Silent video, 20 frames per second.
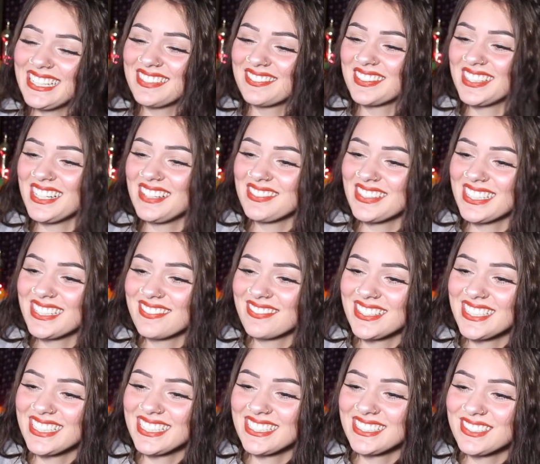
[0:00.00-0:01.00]
have not made a
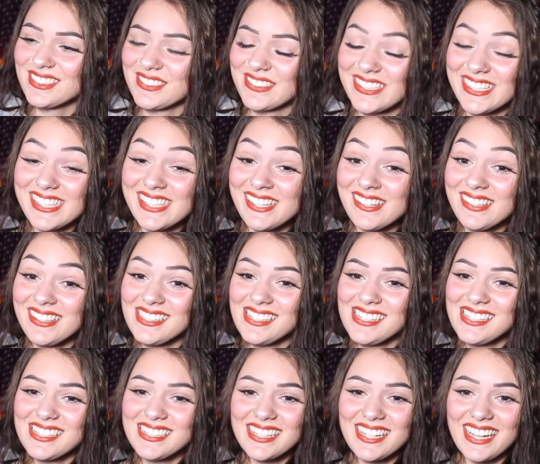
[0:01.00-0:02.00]
video for so
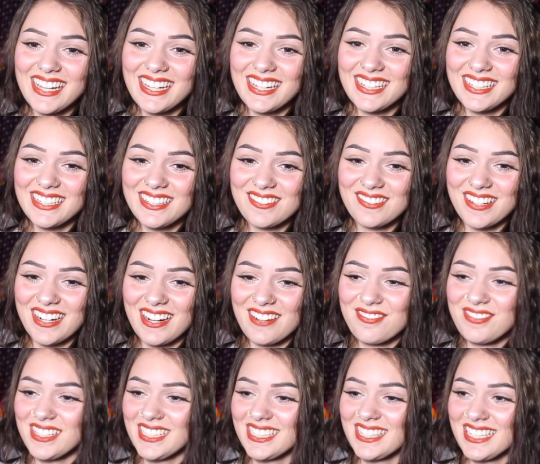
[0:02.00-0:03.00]
long, and when I
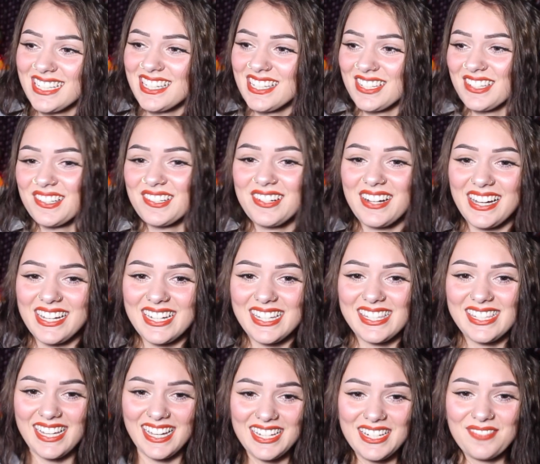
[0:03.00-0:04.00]
finally do, I
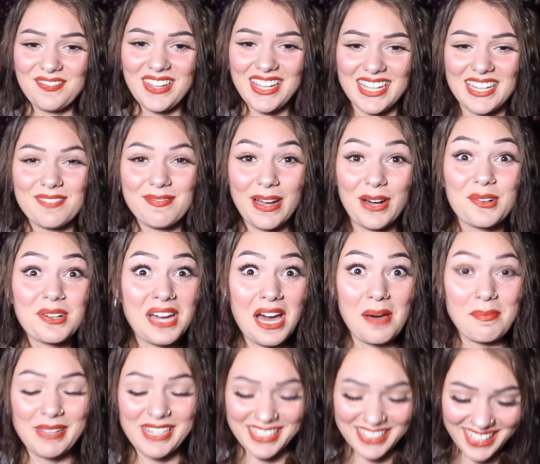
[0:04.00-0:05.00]
decide to make it about
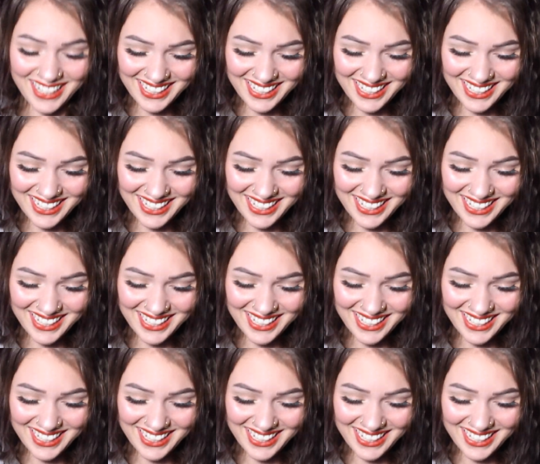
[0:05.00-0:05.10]
coming.